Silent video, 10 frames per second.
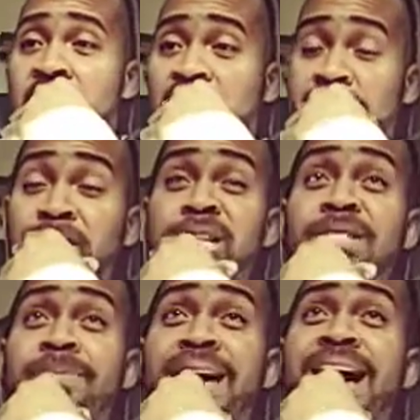Empire Strikes
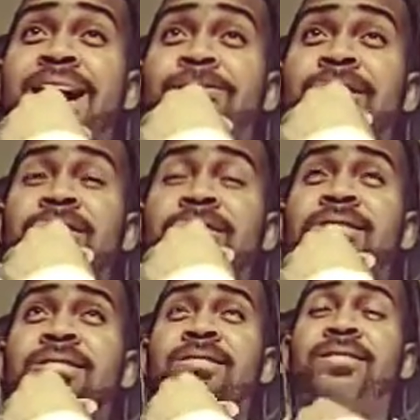Back, I would
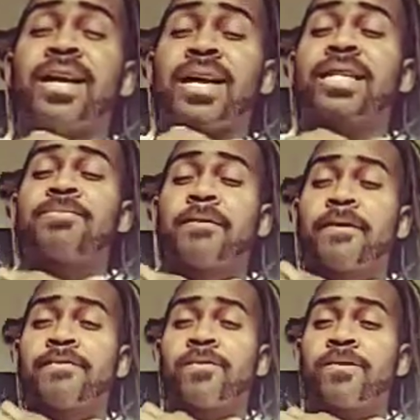say that's my
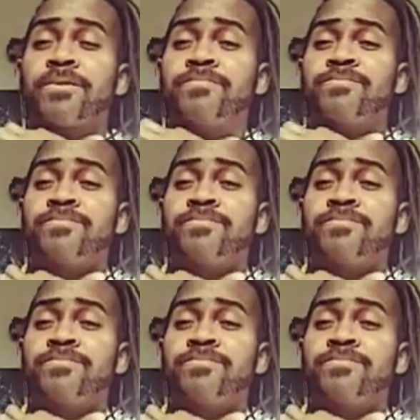favorite one,